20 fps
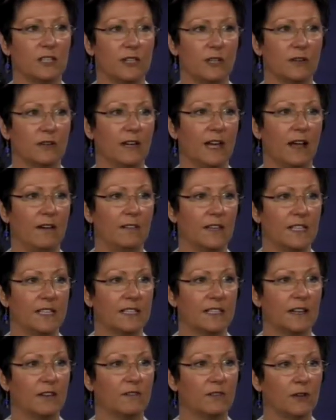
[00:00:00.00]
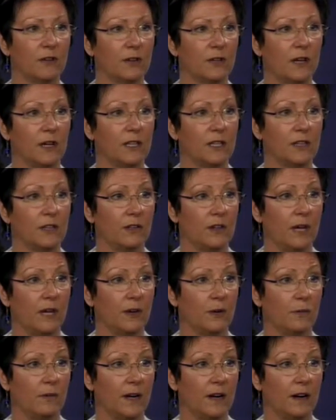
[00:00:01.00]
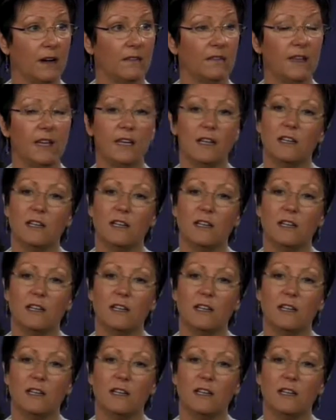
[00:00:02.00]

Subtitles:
you don't have any stuff going on that you're not aware of.